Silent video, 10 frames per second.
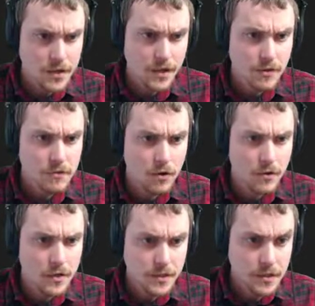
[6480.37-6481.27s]
now
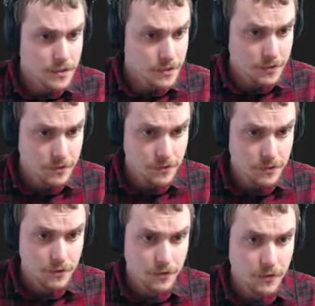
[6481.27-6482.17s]
all it does
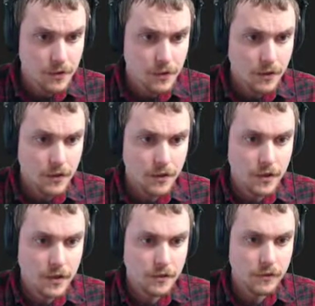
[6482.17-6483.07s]

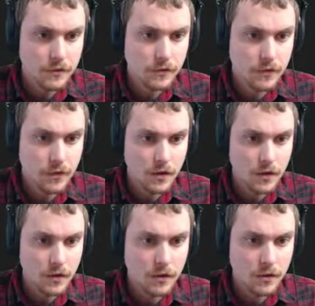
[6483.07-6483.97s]
is
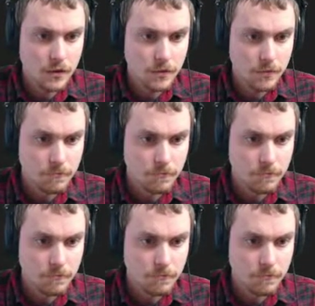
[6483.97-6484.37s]
uh,